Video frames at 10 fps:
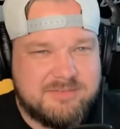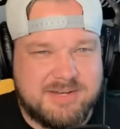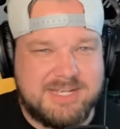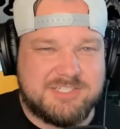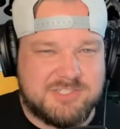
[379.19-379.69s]

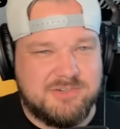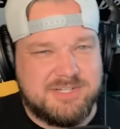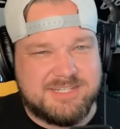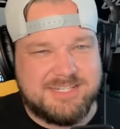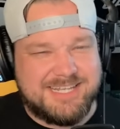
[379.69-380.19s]
Right. So
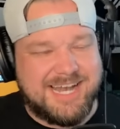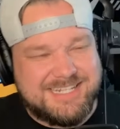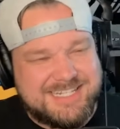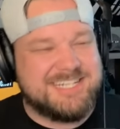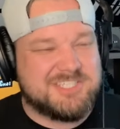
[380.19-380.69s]
the, the
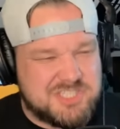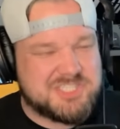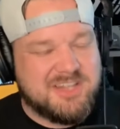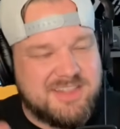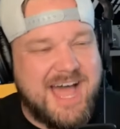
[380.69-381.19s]
idea is
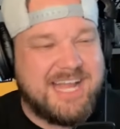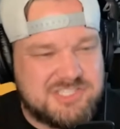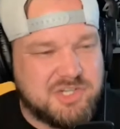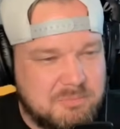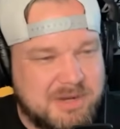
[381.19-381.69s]
just to lie
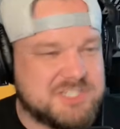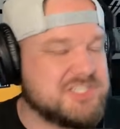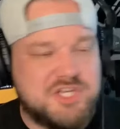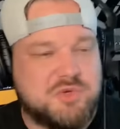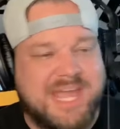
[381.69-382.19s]
so much
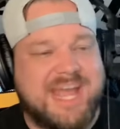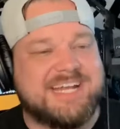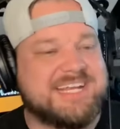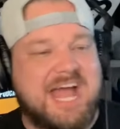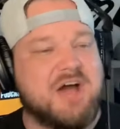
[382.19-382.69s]
that you
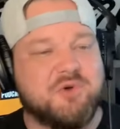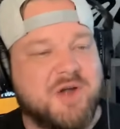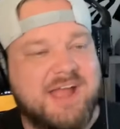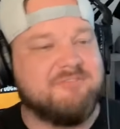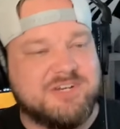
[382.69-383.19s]
can't
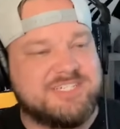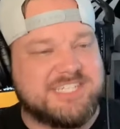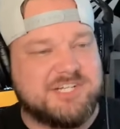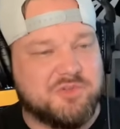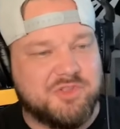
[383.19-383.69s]
counter every
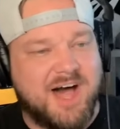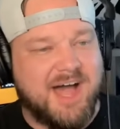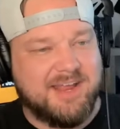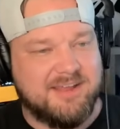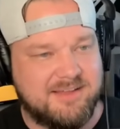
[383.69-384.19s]
single
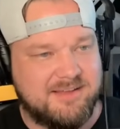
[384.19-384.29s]
lie.